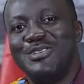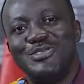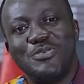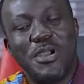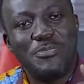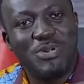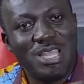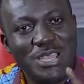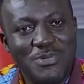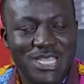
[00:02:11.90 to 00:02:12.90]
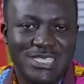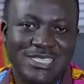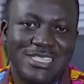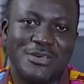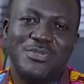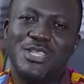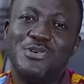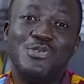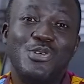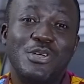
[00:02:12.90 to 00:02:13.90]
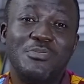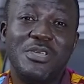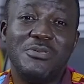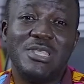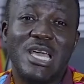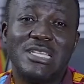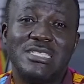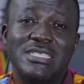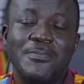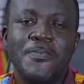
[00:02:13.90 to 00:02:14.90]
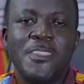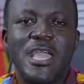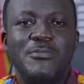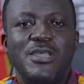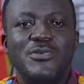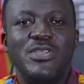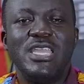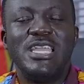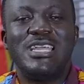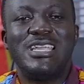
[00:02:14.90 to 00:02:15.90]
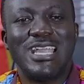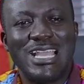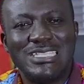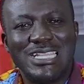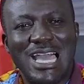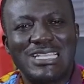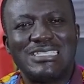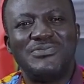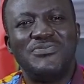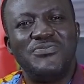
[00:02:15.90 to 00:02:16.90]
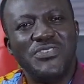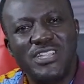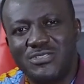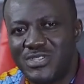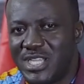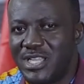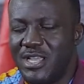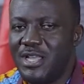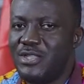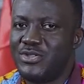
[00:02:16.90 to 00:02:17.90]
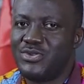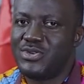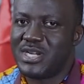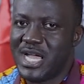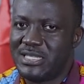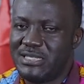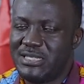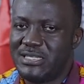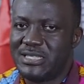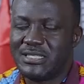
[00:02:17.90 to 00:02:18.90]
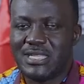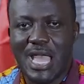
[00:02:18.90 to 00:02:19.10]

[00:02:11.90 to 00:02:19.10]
So my brother, my sister, may the good Lord be with us, and may we grant us victory through Christ Jesus.